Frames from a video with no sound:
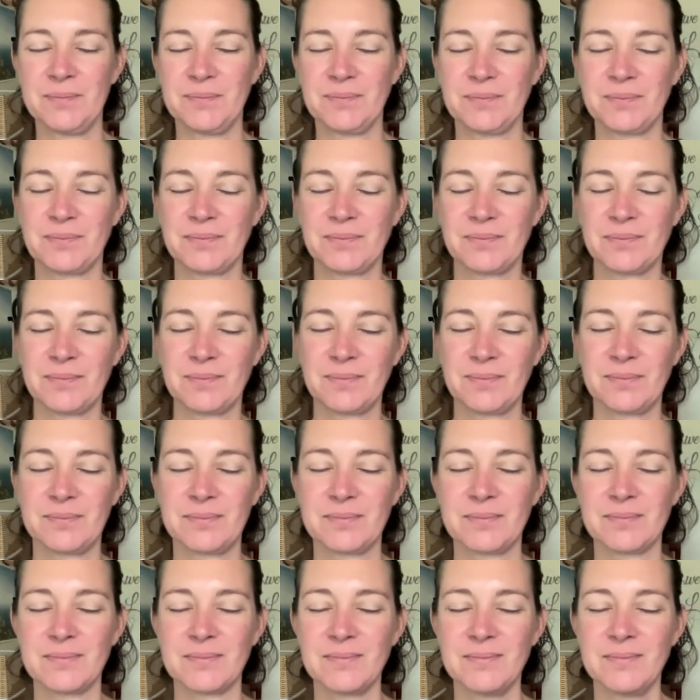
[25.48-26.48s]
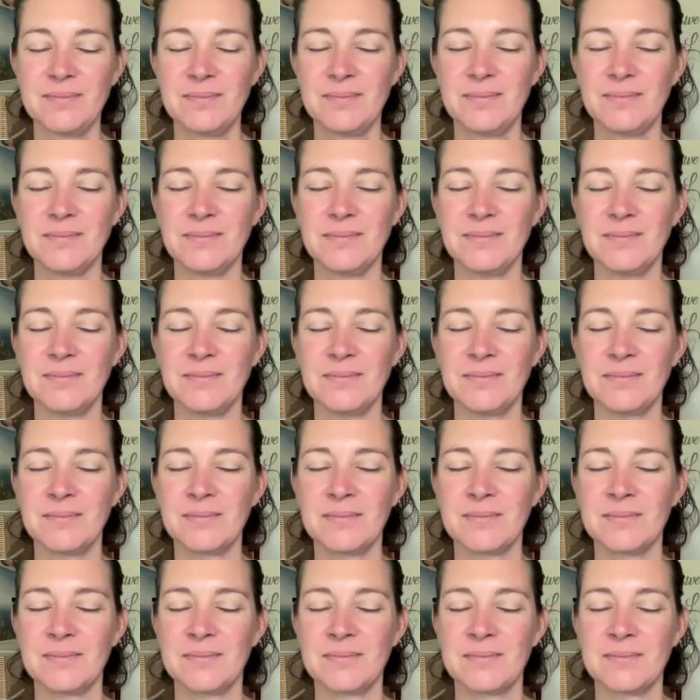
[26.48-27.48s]

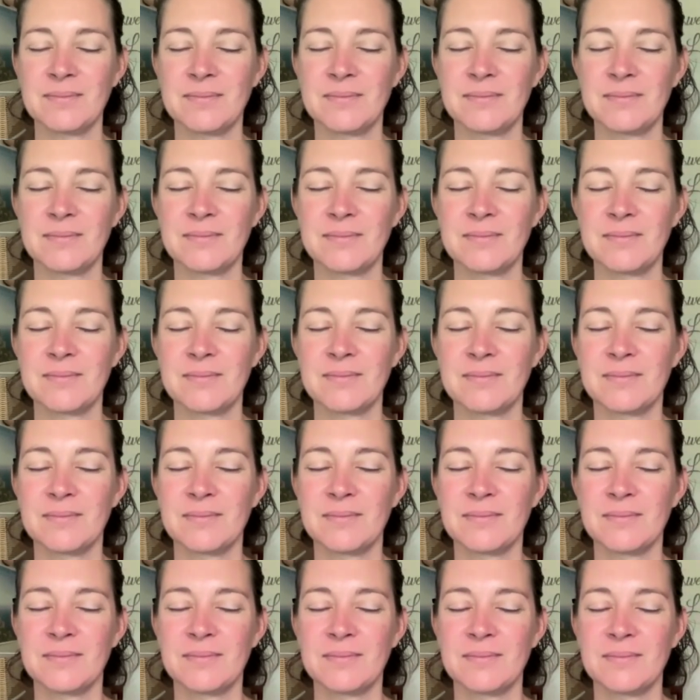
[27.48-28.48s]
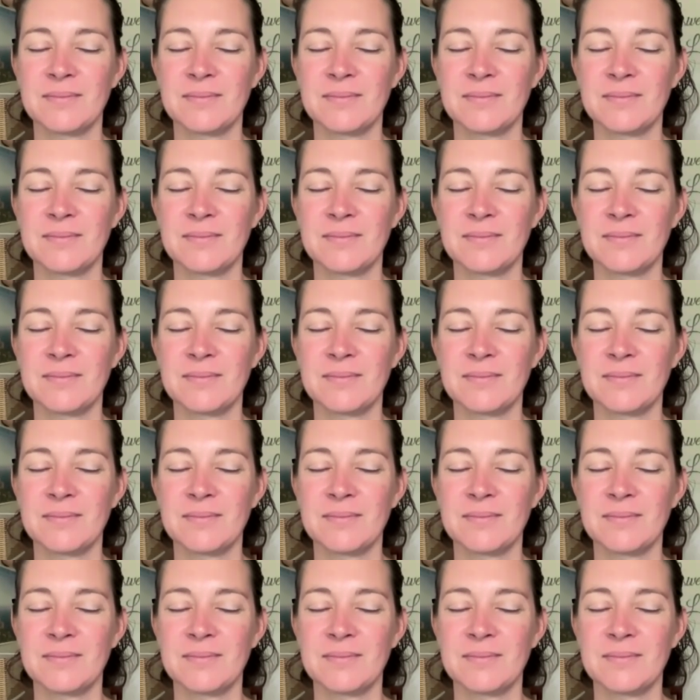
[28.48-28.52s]
(silence)